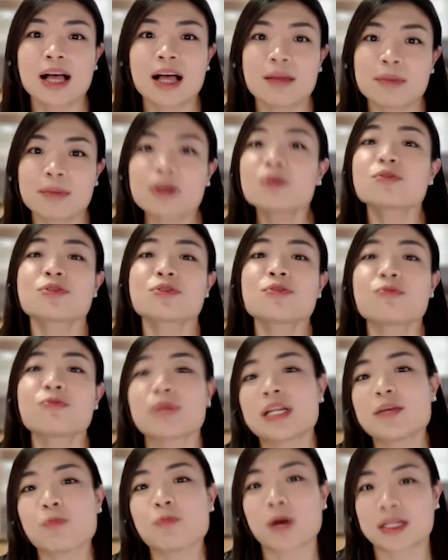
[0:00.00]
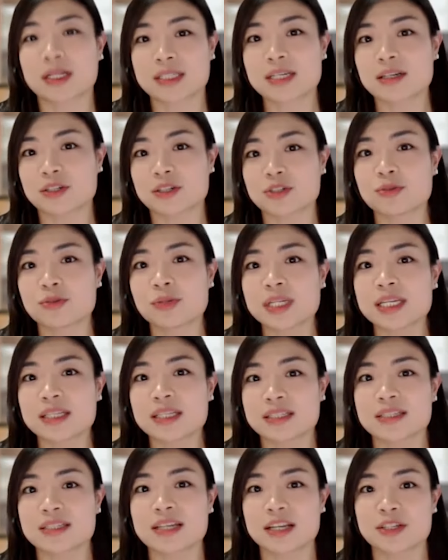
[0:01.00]
Um, and also really wanting a truly
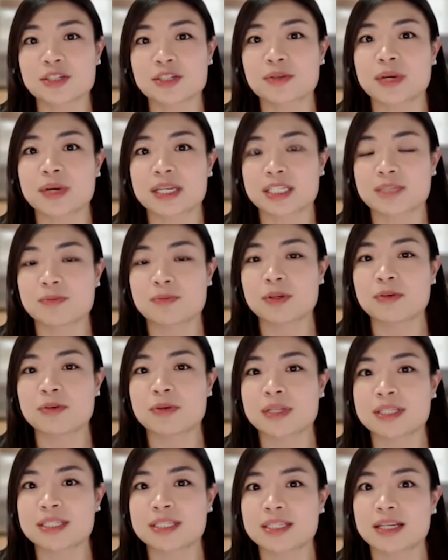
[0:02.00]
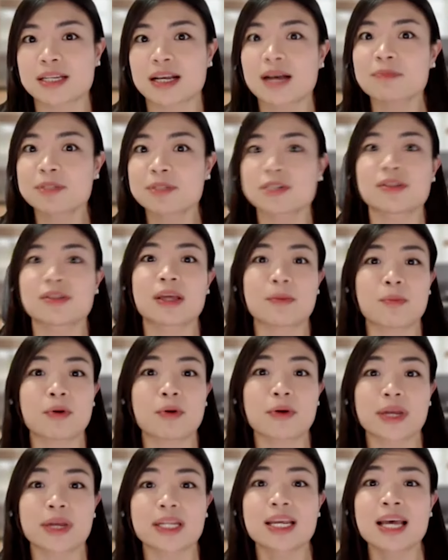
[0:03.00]
international experience. Uh, up to that
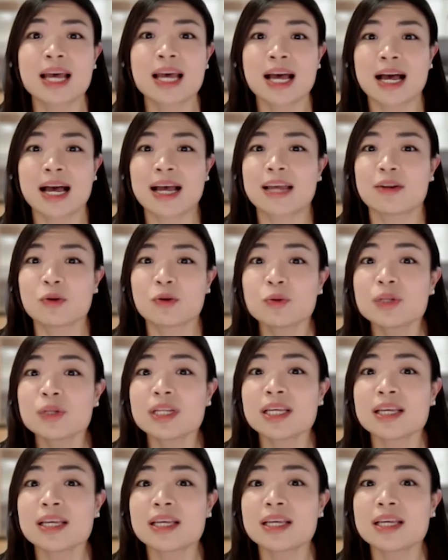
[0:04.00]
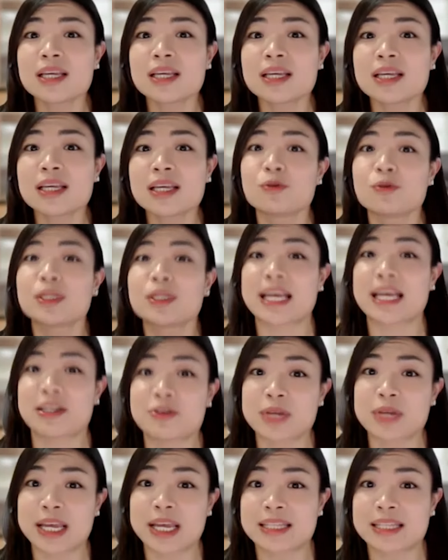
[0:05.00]
point, I'd only been fully
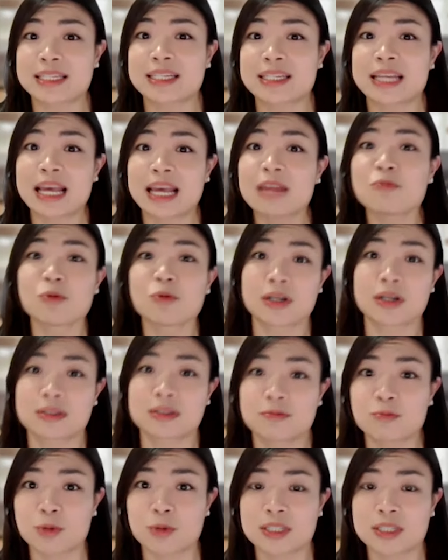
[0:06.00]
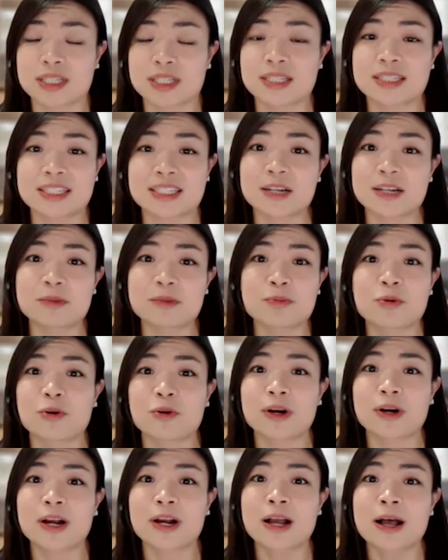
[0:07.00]
educated and work, worked in
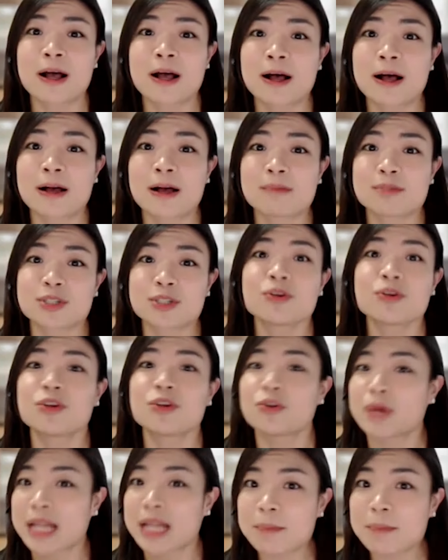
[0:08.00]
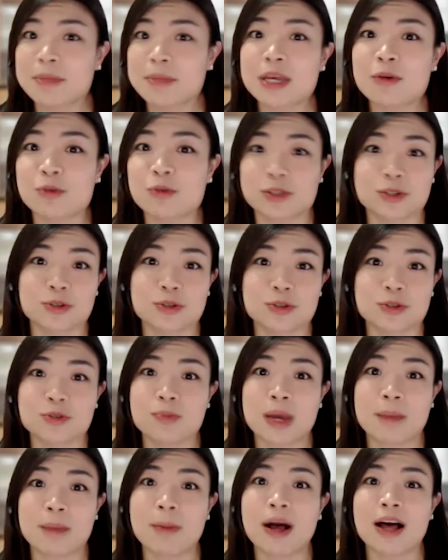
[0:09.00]
Singapore. Um, so, you know, an MBA was also
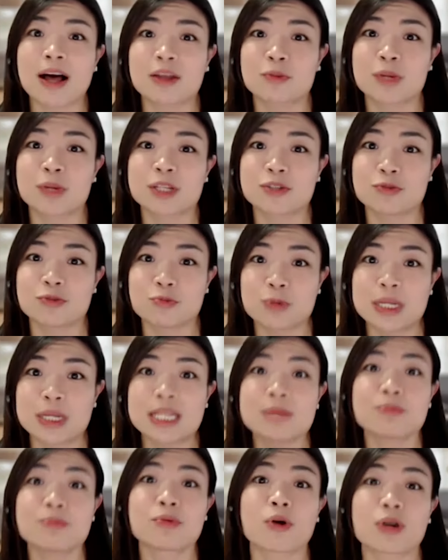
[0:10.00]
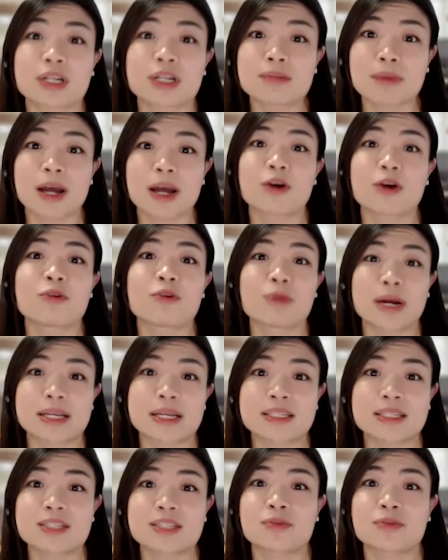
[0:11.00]
my pathway to really broaden my
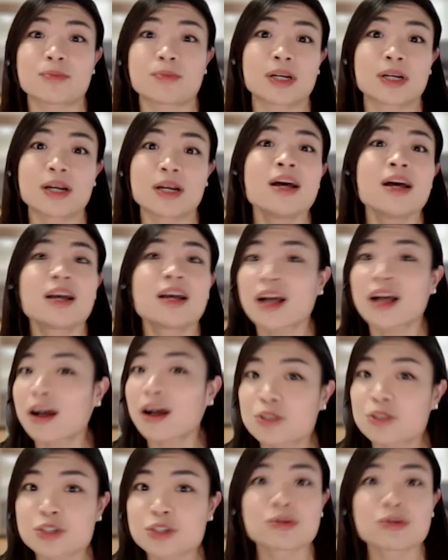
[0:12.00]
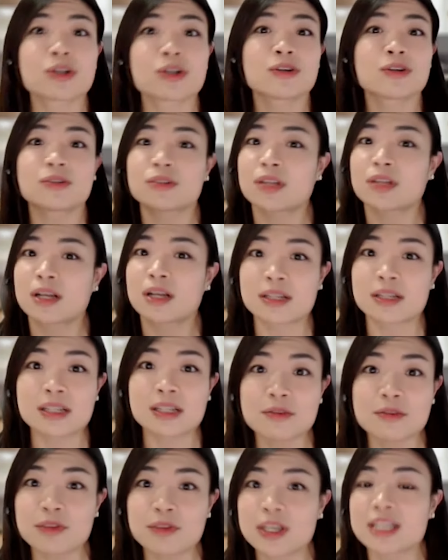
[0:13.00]
horizons from a cultural, uh,
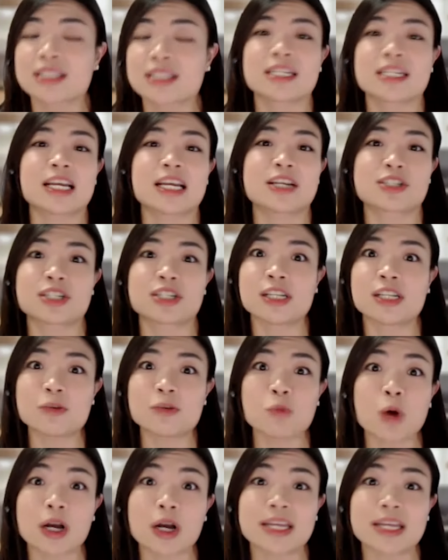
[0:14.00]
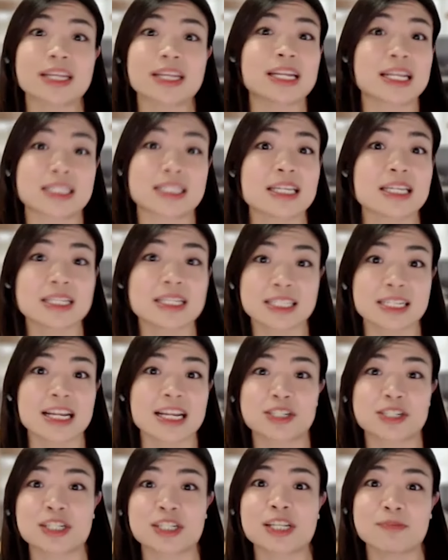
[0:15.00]
living internationally, working in that
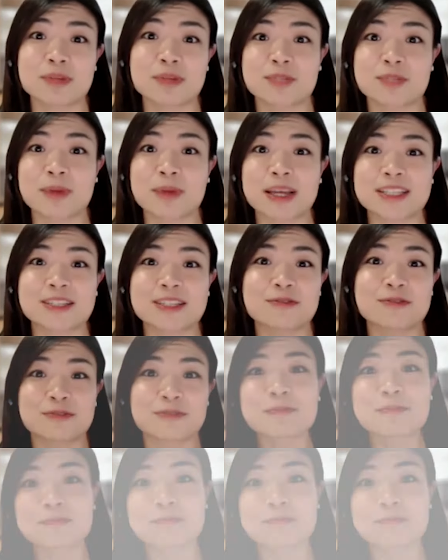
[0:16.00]
internationally perspective.